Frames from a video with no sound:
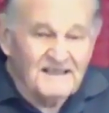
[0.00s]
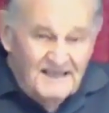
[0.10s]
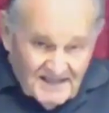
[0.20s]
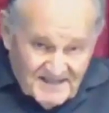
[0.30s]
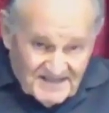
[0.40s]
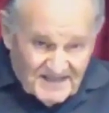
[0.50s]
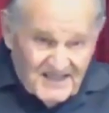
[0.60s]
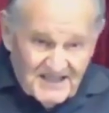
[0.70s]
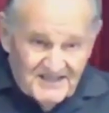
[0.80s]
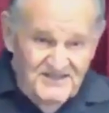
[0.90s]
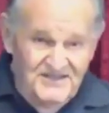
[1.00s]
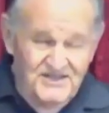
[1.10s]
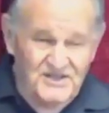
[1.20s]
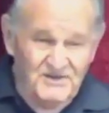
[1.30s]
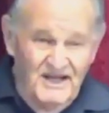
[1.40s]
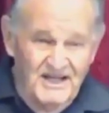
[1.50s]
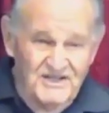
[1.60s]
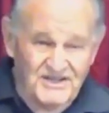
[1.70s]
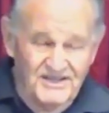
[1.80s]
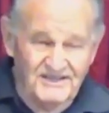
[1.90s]
seeing the
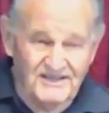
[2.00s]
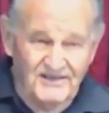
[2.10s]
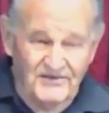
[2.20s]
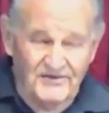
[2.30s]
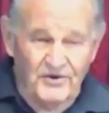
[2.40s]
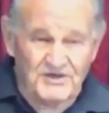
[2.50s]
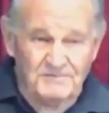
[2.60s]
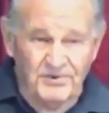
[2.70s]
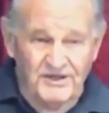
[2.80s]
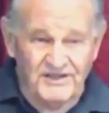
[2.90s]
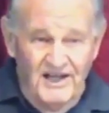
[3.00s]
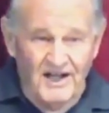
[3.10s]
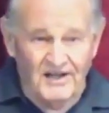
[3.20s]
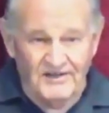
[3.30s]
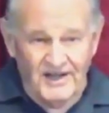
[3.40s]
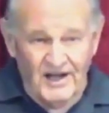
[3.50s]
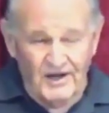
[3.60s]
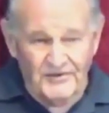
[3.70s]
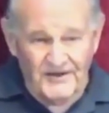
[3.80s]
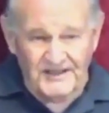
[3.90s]
situation, and of course putting the whole
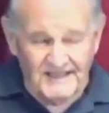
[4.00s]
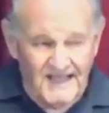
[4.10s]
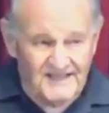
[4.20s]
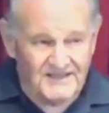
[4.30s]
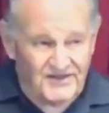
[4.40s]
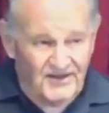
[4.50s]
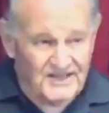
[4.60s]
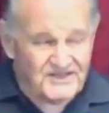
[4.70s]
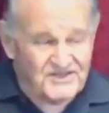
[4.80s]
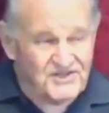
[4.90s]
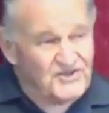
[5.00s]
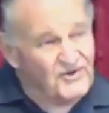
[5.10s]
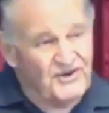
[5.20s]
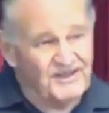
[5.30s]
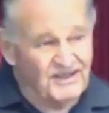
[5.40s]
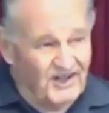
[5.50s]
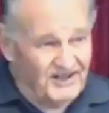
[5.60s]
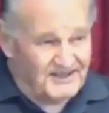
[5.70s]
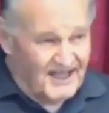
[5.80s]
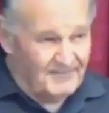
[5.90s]
thing together, tries to join the lot
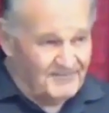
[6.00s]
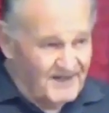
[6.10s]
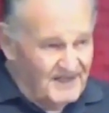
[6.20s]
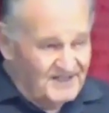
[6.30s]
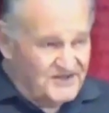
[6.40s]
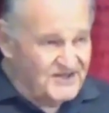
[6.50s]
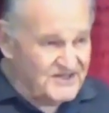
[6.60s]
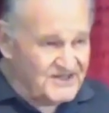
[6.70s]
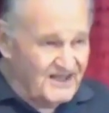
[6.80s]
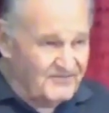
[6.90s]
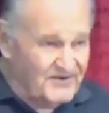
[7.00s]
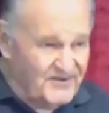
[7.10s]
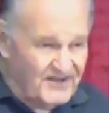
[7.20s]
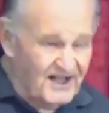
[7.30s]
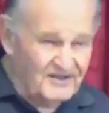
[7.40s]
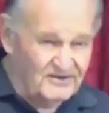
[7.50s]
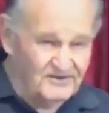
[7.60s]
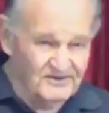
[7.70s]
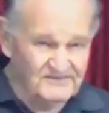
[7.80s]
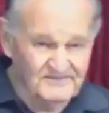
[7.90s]
up, Jesus up with the old.
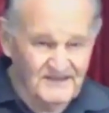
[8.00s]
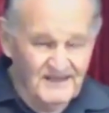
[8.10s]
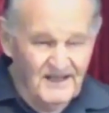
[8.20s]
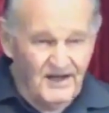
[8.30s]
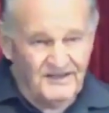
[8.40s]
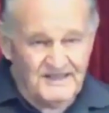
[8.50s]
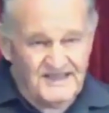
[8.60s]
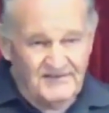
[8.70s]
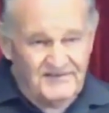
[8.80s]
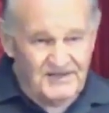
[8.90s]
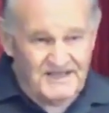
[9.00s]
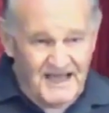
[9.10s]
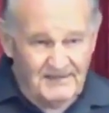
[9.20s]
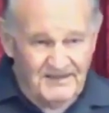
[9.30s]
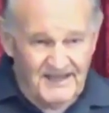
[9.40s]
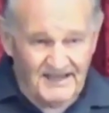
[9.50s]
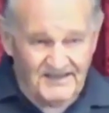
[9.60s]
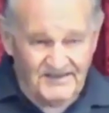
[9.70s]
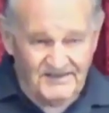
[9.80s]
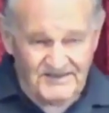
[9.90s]
Oh, let's have three
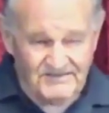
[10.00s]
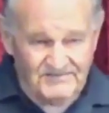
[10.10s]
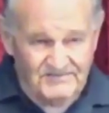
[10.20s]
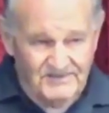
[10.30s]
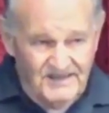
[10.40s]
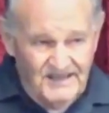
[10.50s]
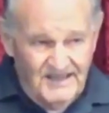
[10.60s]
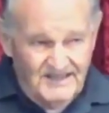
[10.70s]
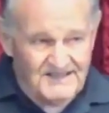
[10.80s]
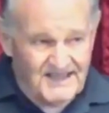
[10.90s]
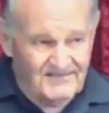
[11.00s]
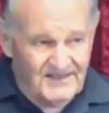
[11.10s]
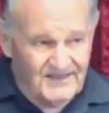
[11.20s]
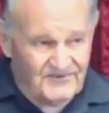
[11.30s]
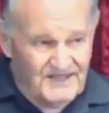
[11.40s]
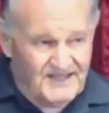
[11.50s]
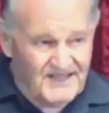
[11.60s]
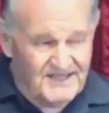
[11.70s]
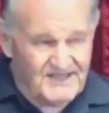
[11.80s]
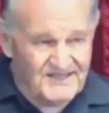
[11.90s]
tabernacles. Let's have the three
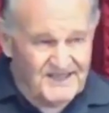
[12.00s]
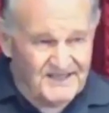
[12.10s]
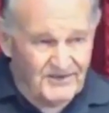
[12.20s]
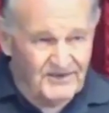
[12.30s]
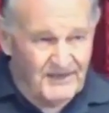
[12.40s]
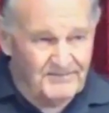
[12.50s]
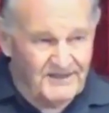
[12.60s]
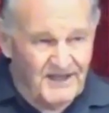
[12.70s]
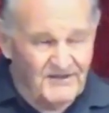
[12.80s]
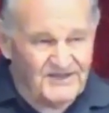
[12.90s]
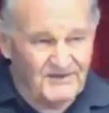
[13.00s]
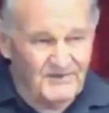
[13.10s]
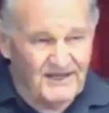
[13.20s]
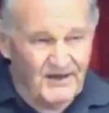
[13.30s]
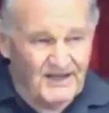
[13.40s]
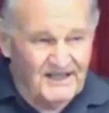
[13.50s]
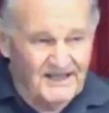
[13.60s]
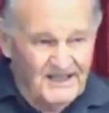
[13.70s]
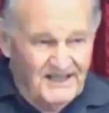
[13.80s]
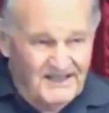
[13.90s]
tents and set it all up, you know, so we got a
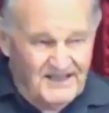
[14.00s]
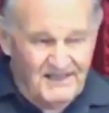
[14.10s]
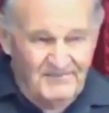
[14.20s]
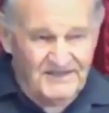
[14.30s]
thing. But